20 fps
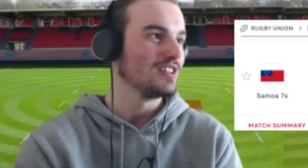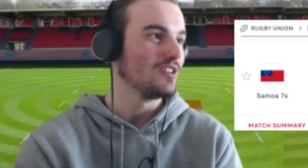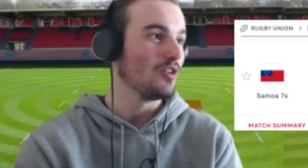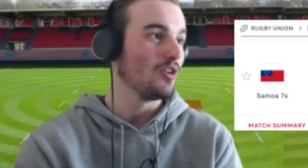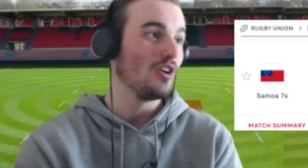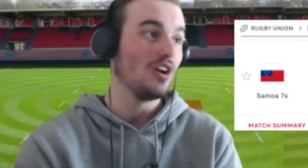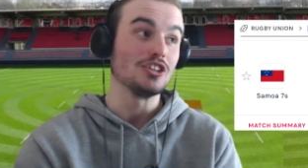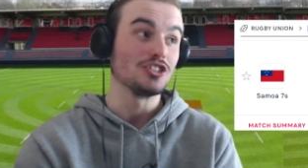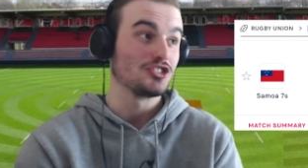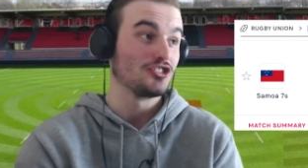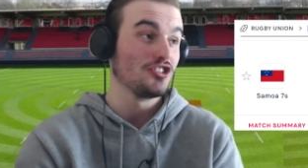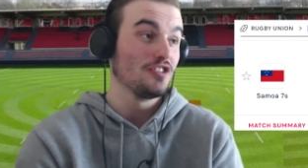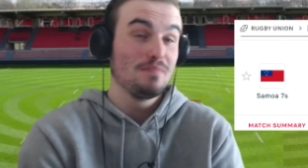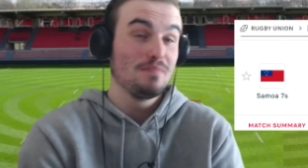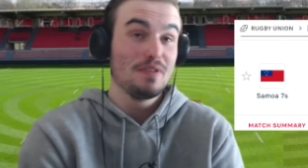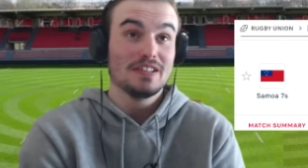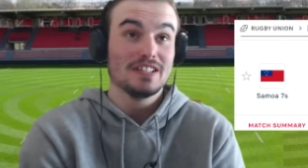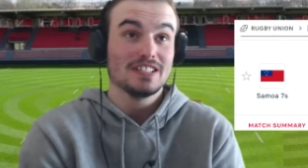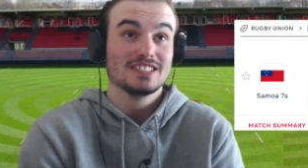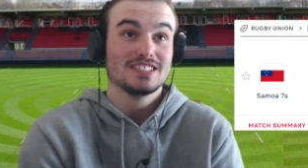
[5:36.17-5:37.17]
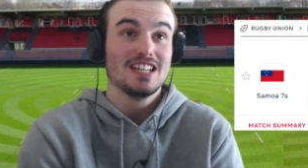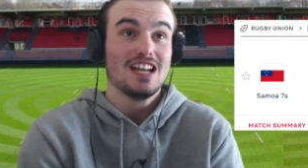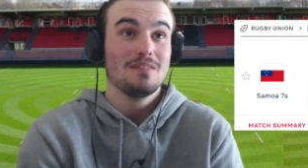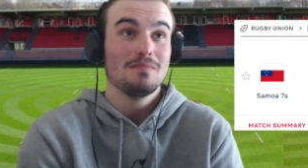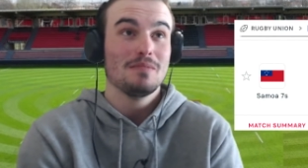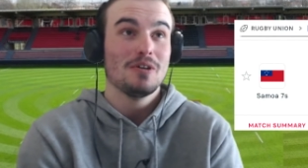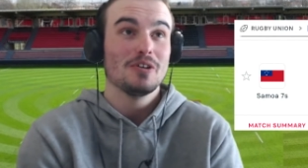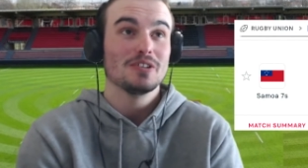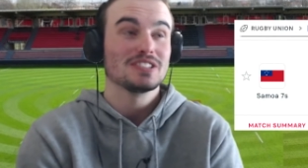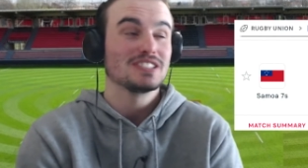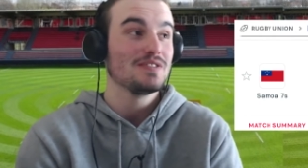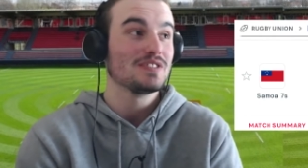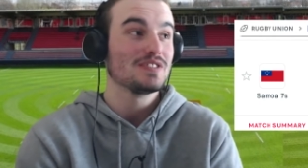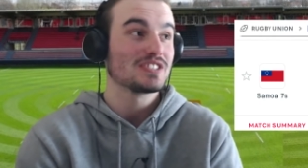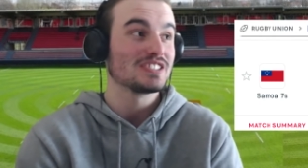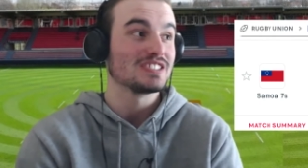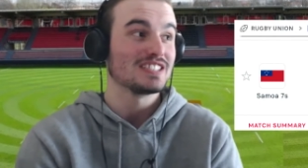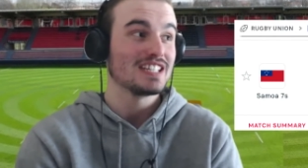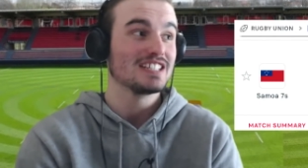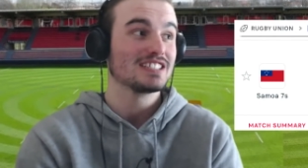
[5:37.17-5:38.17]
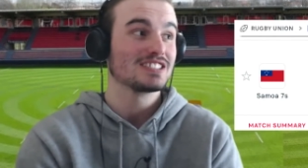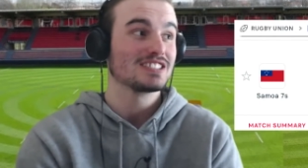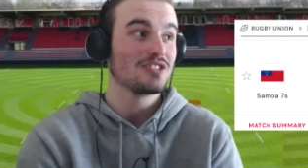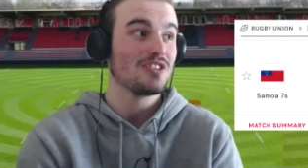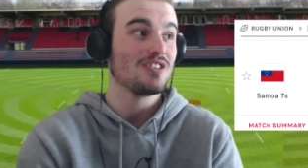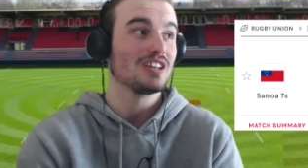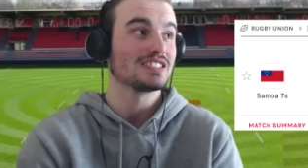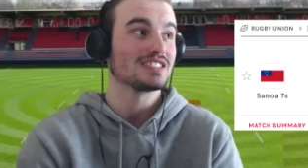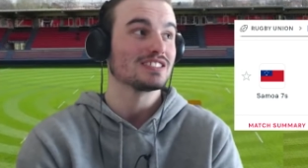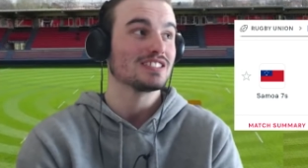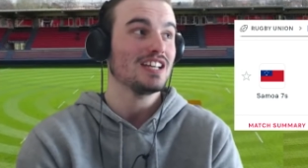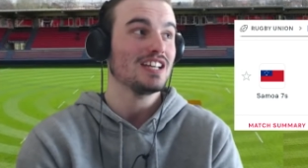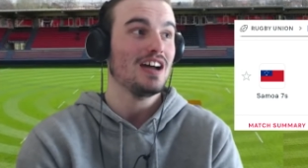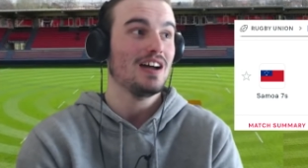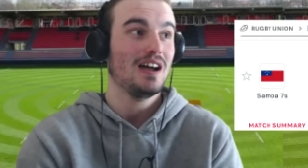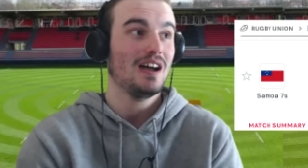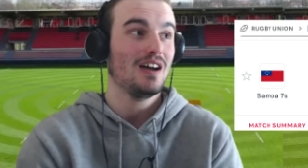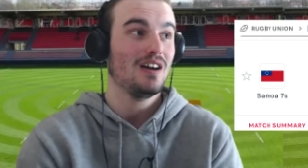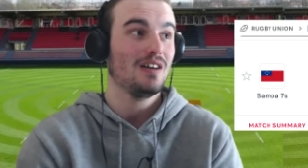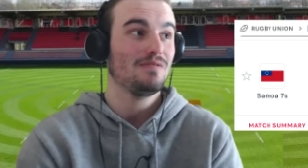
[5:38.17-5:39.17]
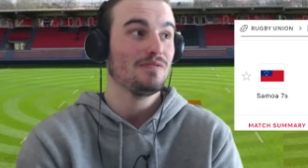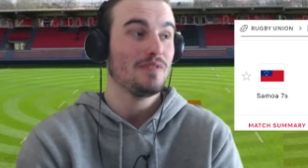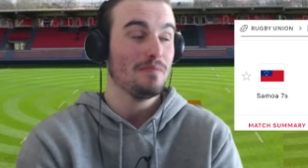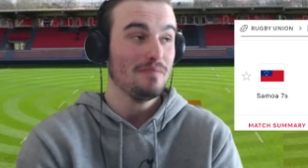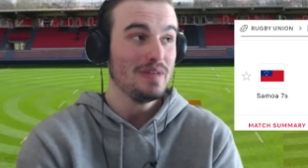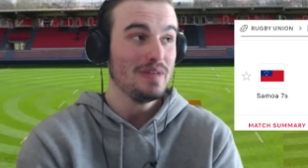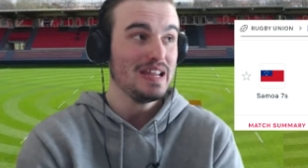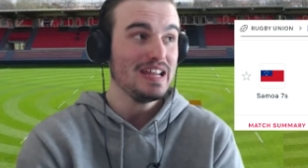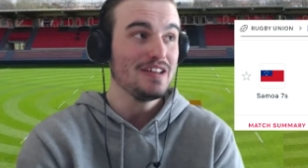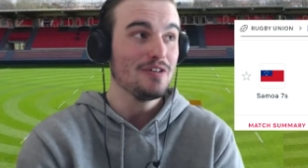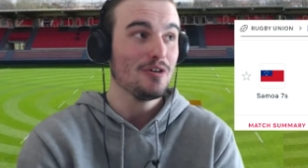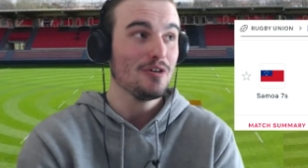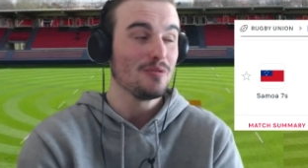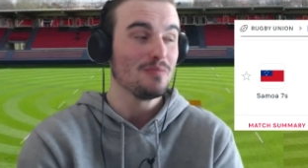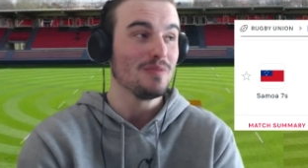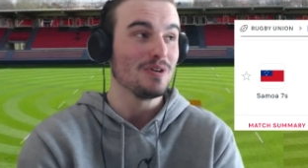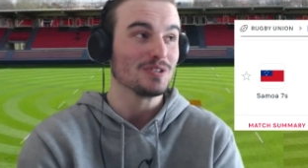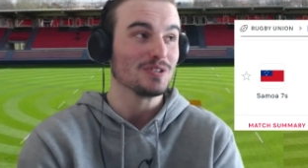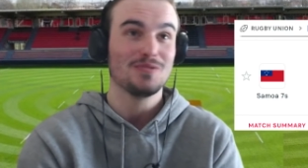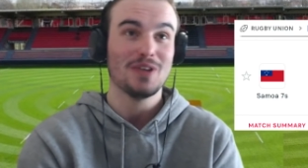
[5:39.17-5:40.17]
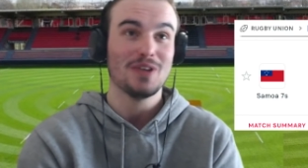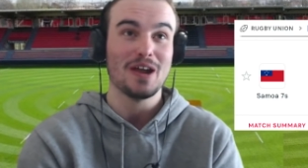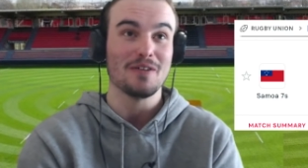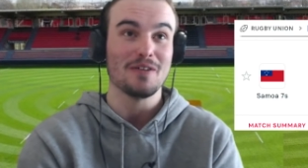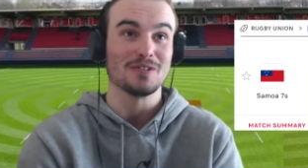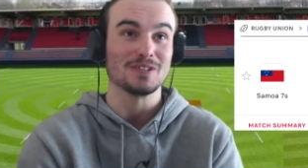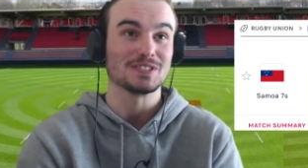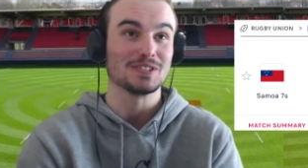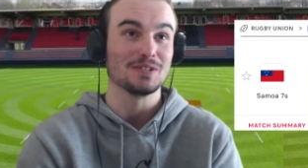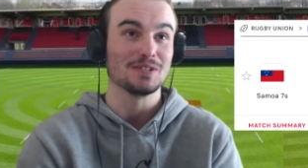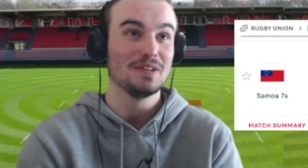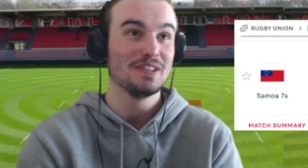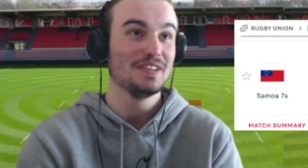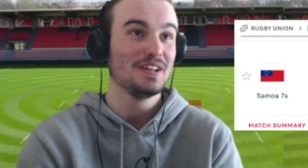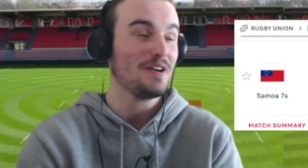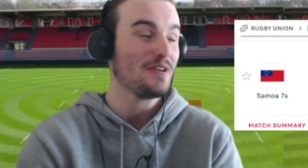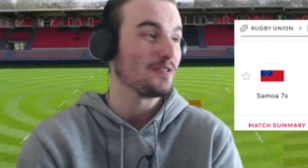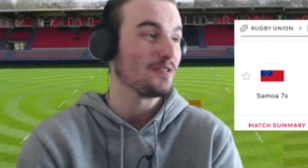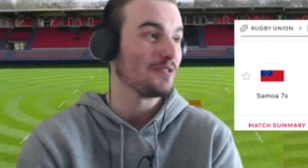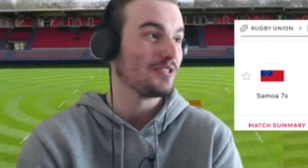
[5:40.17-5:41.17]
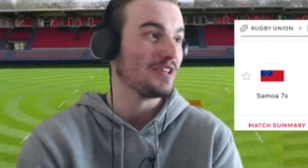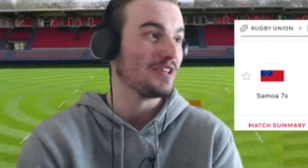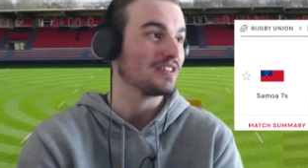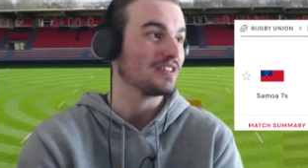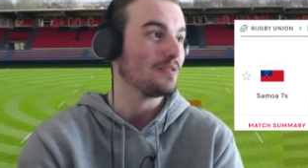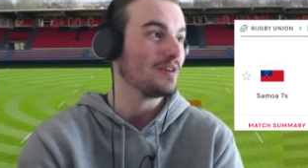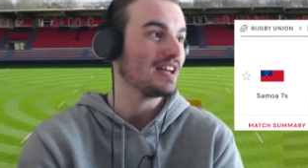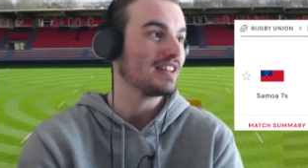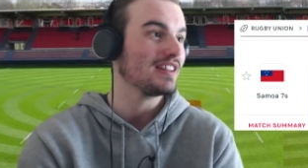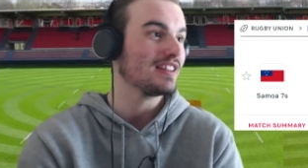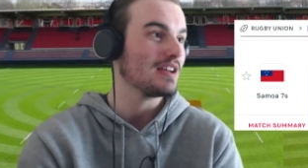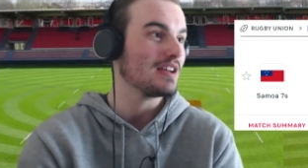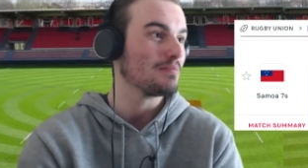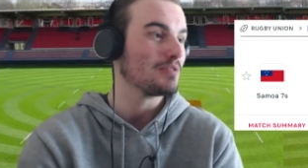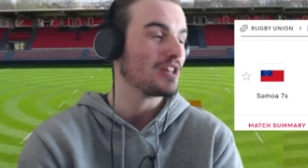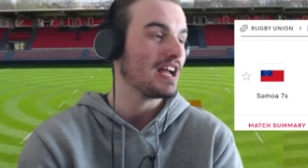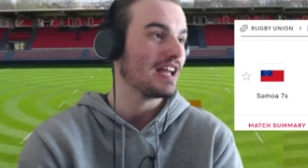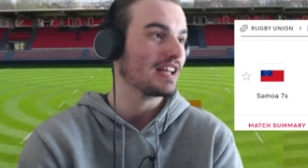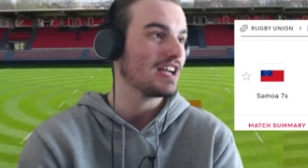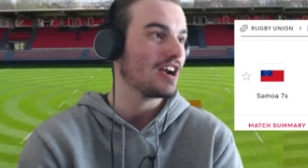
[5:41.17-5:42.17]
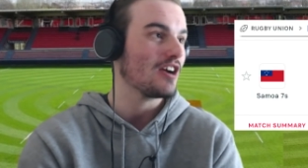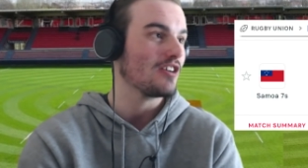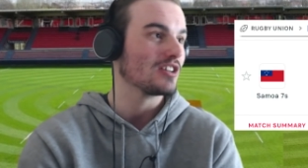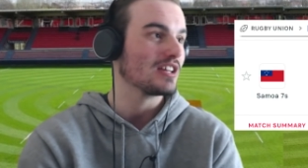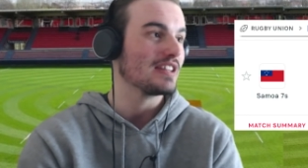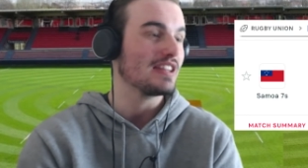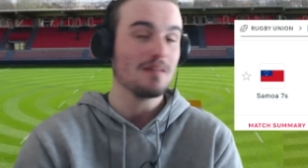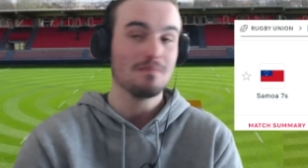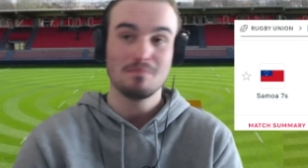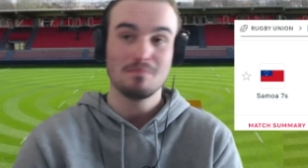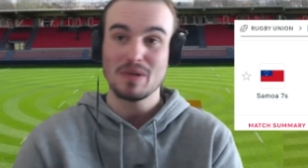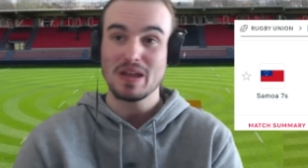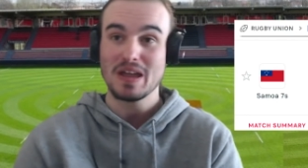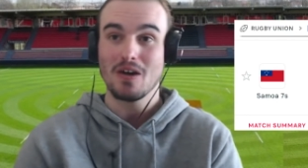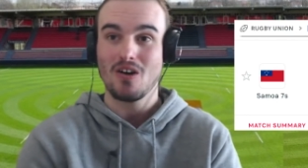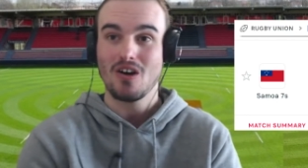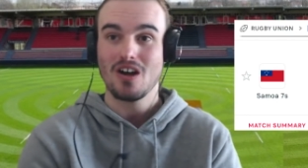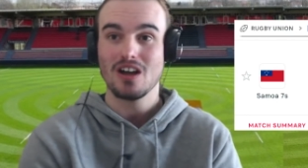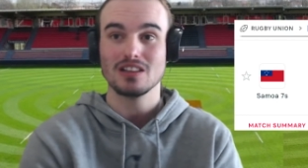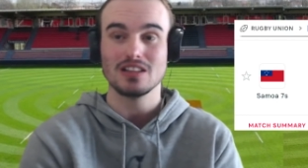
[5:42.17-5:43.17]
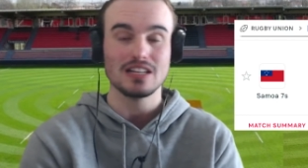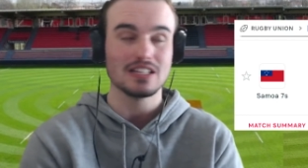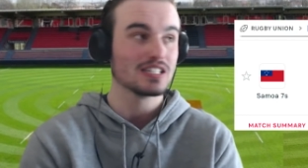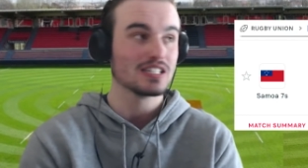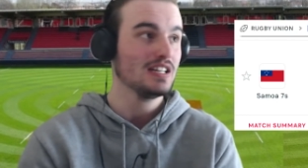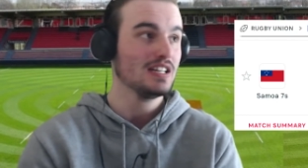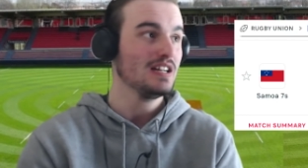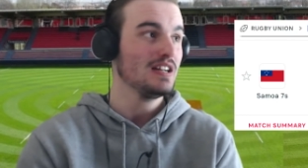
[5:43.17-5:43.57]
Or it should be the Samoa Sevens, because these guys are, for me, almost favourites to win the whole thing the way that they're playing currently. They beat Ireland.